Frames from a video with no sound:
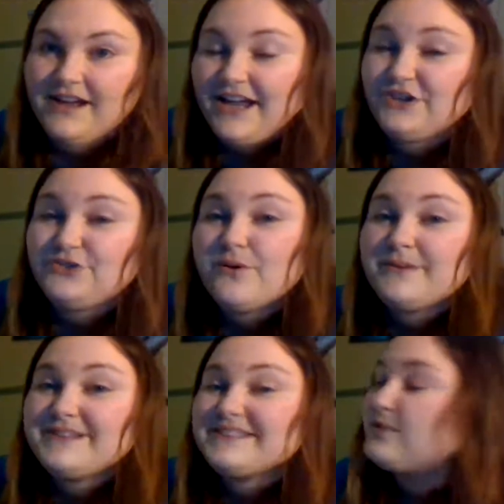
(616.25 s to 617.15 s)
And you
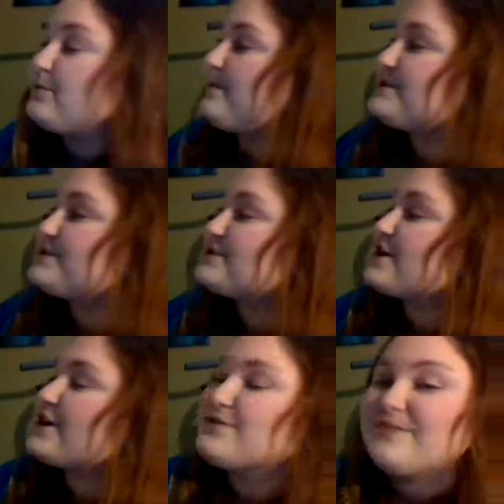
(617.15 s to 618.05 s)
always said we would
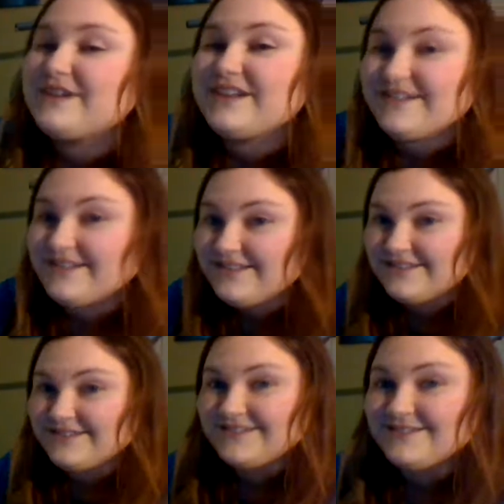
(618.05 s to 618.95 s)
start
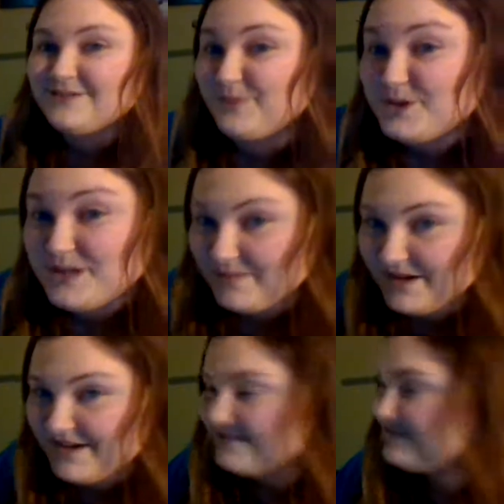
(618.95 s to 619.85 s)
with which number?